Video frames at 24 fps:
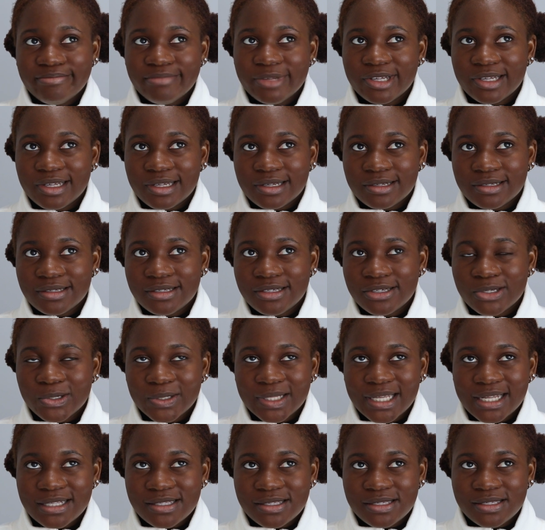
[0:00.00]
But you know,
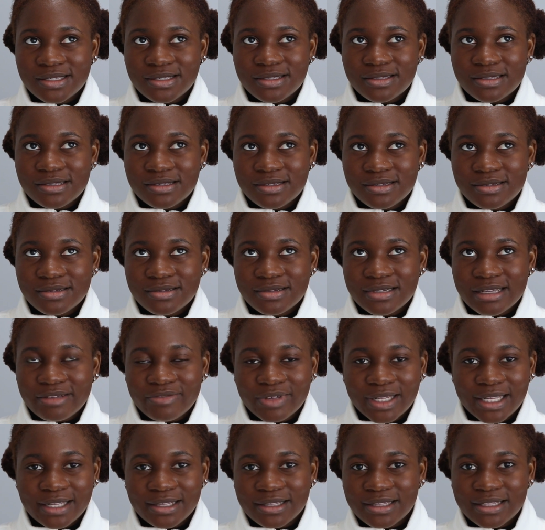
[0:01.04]
that's, I
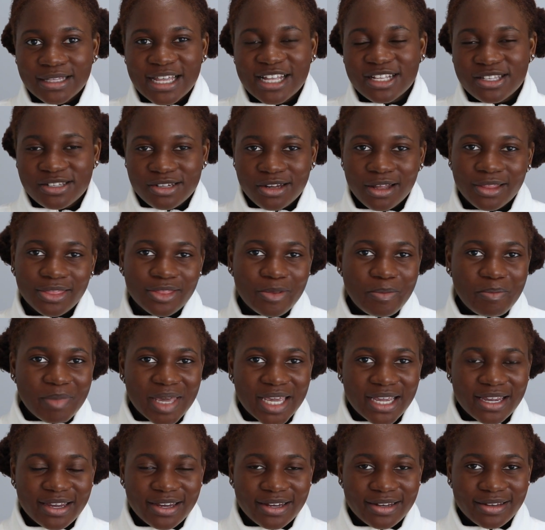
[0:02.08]
feel like that's not the
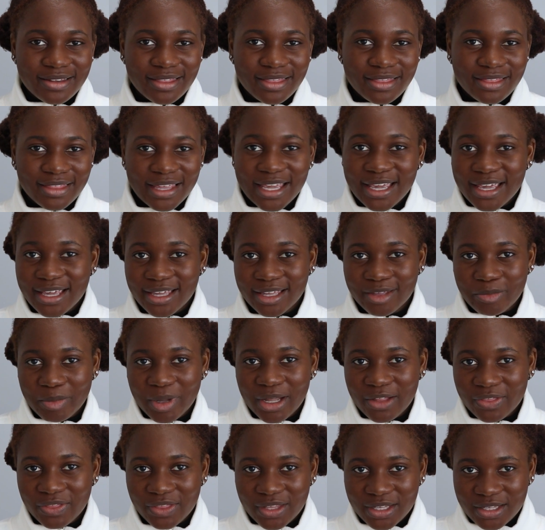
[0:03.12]
main thing
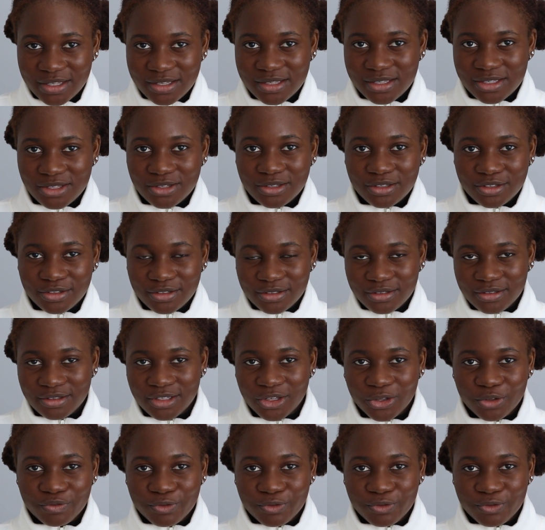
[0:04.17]
about this, the